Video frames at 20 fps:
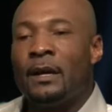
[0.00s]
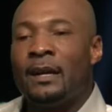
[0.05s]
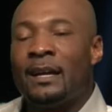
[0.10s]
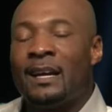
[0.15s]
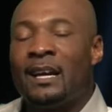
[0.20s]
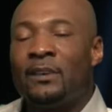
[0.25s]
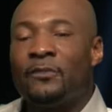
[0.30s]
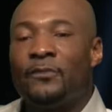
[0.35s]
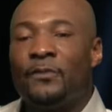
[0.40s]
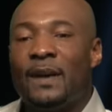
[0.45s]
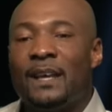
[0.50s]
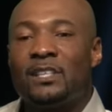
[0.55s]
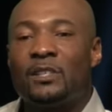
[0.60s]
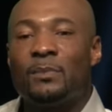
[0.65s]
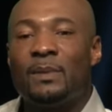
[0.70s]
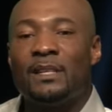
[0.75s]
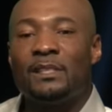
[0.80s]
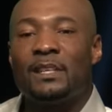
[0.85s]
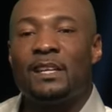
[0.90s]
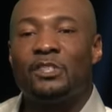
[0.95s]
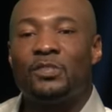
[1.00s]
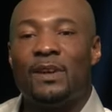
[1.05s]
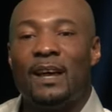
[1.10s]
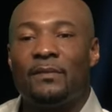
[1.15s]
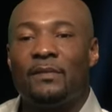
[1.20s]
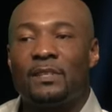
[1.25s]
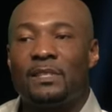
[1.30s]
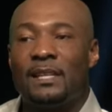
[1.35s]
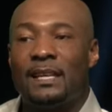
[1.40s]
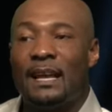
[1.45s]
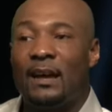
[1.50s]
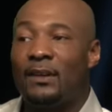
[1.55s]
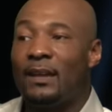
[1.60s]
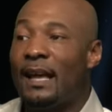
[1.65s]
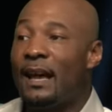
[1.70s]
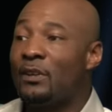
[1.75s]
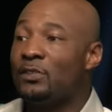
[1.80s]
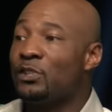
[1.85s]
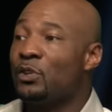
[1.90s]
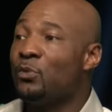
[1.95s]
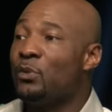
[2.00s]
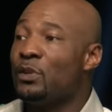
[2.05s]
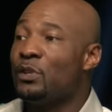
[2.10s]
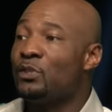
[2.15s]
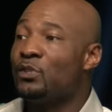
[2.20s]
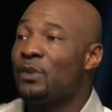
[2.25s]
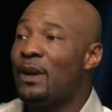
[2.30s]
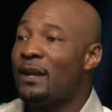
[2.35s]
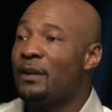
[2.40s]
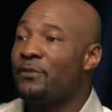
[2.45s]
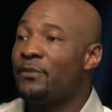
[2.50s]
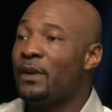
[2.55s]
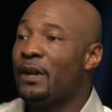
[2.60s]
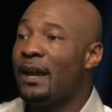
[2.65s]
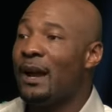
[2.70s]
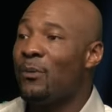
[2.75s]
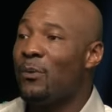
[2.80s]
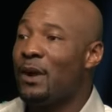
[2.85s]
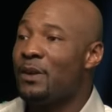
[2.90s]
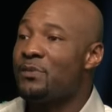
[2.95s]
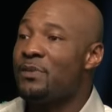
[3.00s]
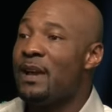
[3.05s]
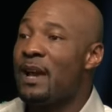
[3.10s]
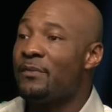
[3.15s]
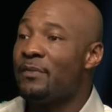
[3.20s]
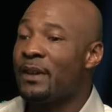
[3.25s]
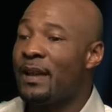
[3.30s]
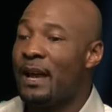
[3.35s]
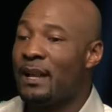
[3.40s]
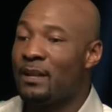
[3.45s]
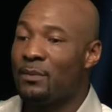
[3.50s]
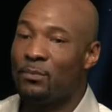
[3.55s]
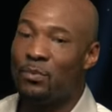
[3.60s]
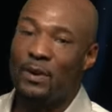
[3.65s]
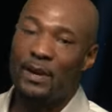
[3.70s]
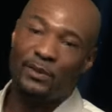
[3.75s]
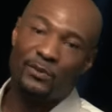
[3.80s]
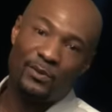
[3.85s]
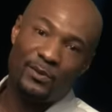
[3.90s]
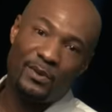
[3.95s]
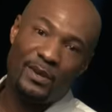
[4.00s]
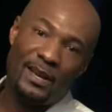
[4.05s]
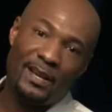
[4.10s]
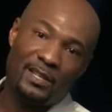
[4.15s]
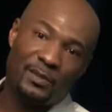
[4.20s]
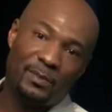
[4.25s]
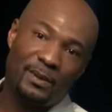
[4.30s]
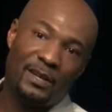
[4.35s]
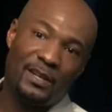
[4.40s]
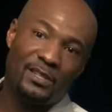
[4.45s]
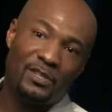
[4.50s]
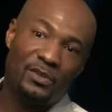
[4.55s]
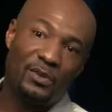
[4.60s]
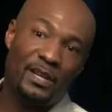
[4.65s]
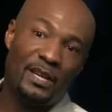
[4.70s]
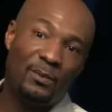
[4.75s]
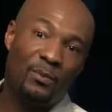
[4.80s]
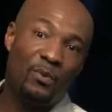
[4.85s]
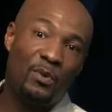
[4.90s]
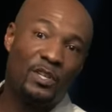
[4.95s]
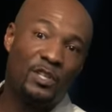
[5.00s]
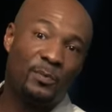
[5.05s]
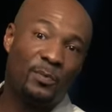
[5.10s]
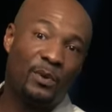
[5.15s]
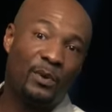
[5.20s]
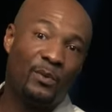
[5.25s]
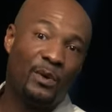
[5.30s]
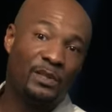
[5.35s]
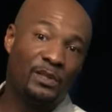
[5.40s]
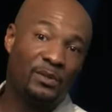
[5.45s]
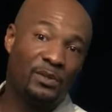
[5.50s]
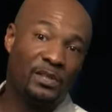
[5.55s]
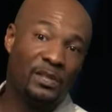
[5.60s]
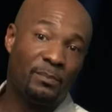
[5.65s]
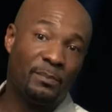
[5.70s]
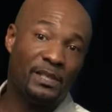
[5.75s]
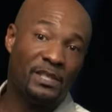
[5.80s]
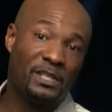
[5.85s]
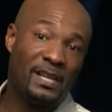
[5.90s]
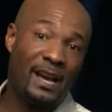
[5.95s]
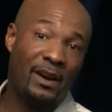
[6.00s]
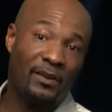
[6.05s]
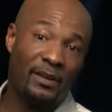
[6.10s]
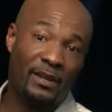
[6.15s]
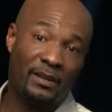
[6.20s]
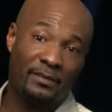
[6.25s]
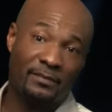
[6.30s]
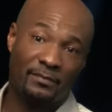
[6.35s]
Confess means that you have to say it out loud. So when you're trying to figure out why you haven't gotten a breakthrough yet, it's because you keep whispering what you should be shouting.